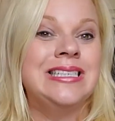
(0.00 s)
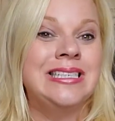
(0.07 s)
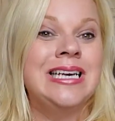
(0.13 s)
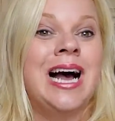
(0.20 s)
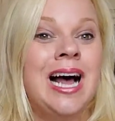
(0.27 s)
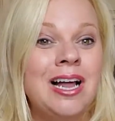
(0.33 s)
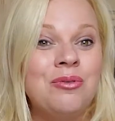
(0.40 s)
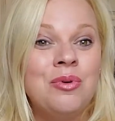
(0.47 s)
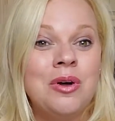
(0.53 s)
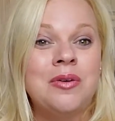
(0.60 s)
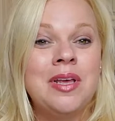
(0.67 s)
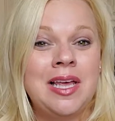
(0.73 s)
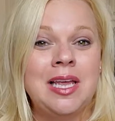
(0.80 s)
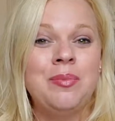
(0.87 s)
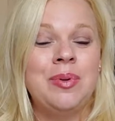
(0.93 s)
God will
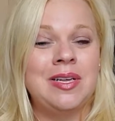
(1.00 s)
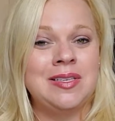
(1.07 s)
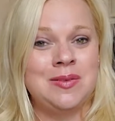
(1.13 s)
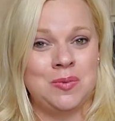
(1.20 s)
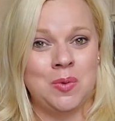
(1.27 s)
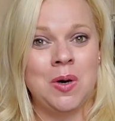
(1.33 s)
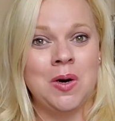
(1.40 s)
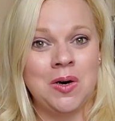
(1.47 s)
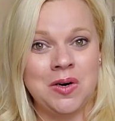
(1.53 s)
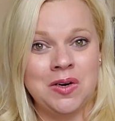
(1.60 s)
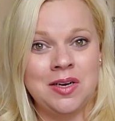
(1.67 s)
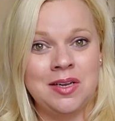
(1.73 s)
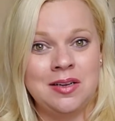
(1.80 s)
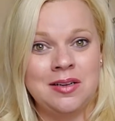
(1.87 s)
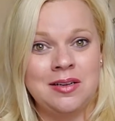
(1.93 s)
keep his
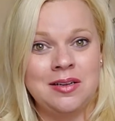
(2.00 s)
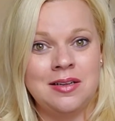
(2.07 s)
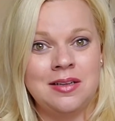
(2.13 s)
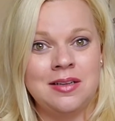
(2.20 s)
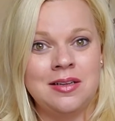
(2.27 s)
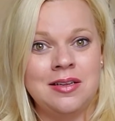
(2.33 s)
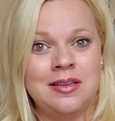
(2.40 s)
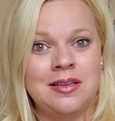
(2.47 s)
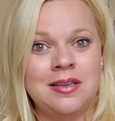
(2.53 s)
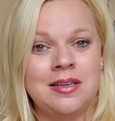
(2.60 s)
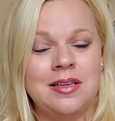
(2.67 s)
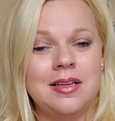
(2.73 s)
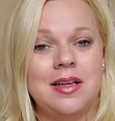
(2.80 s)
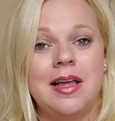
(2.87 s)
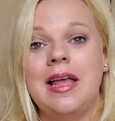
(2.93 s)
word.
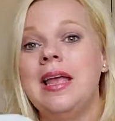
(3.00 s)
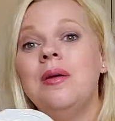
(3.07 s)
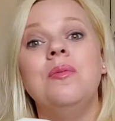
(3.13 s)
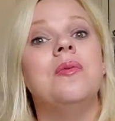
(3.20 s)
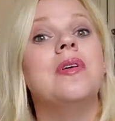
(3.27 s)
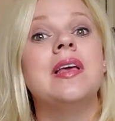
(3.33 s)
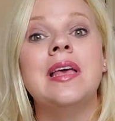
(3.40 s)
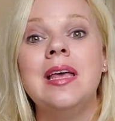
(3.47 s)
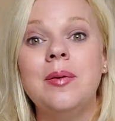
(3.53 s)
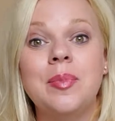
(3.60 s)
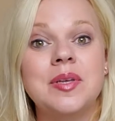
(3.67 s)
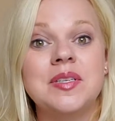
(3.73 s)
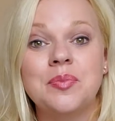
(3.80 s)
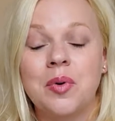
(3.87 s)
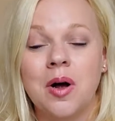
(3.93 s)
He will keep
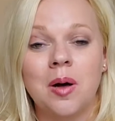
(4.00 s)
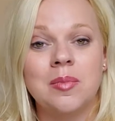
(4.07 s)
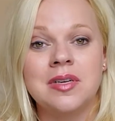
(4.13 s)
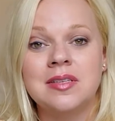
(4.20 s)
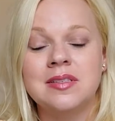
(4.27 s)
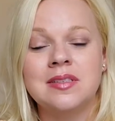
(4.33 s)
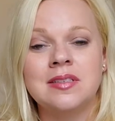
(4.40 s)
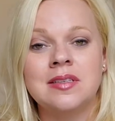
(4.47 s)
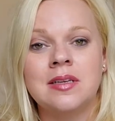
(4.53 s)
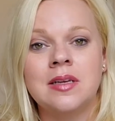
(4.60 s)
his promise.